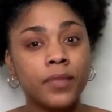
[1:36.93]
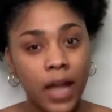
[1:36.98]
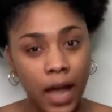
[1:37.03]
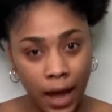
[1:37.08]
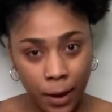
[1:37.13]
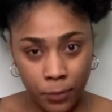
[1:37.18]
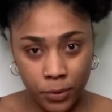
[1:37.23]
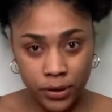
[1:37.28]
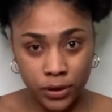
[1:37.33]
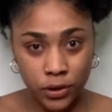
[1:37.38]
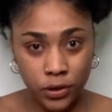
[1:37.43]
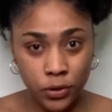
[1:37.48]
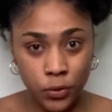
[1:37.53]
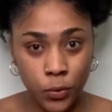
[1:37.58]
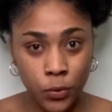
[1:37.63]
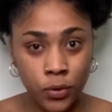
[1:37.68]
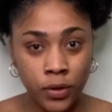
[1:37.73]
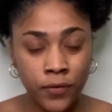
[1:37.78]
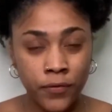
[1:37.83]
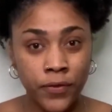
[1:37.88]
went to
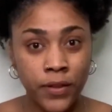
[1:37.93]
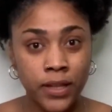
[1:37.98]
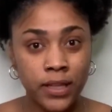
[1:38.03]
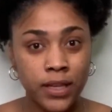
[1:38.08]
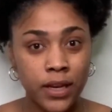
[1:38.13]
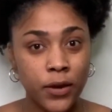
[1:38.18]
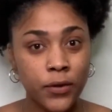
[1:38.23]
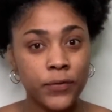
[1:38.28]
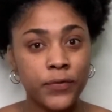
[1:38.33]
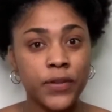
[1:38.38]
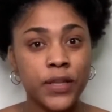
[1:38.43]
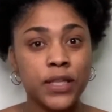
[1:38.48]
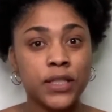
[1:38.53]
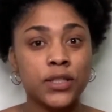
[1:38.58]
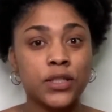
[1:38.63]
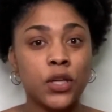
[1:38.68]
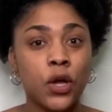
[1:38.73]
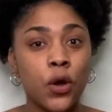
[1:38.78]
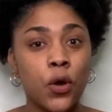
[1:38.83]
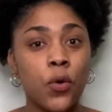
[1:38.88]
school in Philadelphia.
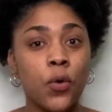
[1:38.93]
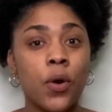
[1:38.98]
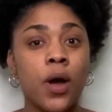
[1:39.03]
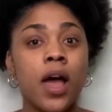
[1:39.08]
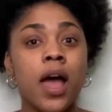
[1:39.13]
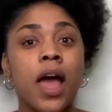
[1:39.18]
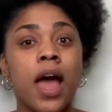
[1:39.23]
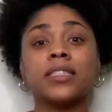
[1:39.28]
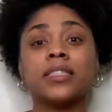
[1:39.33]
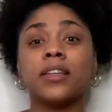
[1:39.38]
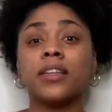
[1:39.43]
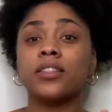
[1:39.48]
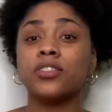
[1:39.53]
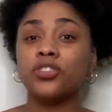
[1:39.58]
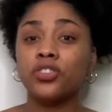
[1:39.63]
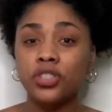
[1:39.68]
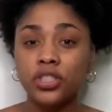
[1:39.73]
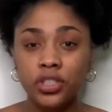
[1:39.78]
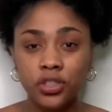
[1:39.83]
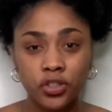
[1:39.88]
So
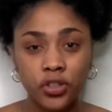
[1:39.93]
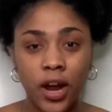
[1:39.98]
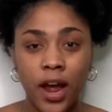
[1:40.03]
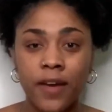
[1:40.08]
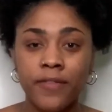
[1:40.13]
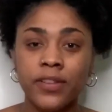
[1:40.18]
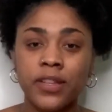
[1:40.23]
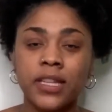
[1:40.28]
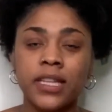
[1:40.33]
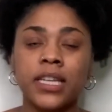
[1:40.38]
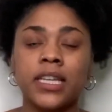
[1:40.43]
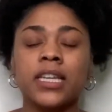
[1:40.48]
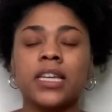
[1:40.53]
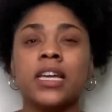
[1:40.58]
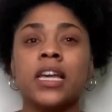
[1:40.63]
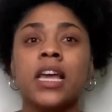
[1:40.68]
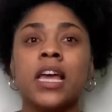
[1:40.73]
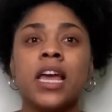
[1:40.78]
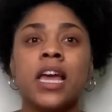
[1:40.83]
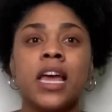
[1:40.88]
just traveling,
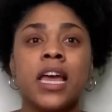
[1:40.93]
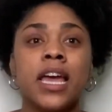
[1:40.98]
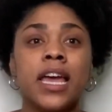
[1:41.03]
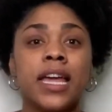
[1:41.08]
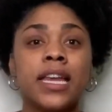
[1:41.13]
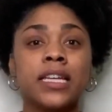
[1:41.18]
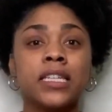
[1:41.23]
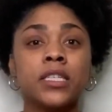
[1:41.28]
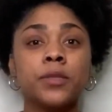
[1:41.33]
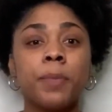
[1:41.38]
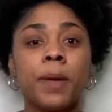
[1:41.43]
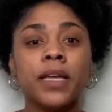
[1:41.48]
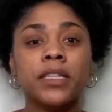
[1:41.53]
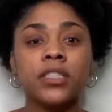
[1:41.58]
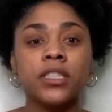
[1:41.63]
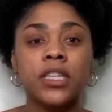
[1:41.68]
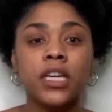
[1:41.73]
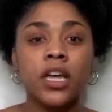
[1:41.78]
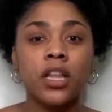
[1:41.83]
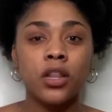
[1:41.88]
and
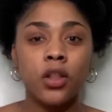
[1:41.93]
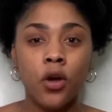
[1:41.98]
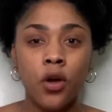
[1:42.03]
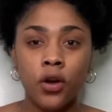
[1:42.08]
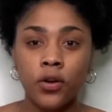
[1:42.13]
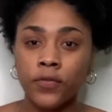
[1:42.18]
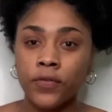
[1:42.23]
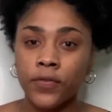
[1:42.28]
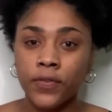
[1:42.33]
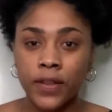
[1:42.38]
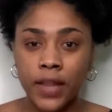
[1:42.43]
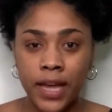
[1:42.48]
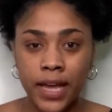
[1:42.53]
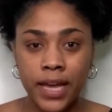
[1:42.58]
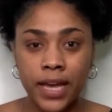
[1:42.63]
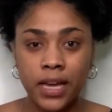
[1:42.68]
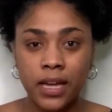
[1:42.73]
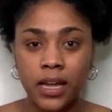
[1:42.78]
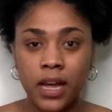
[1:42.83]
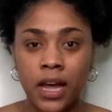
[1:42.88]
especially a long
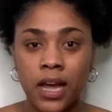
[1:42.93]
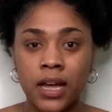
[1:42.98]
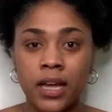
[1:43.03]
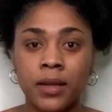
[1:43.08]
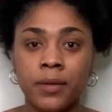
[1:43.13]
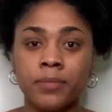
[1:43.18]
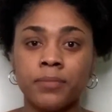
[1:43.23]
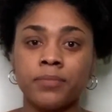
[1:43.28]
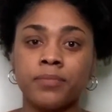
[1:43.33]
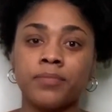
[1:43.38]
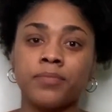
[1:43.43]
flight, 5+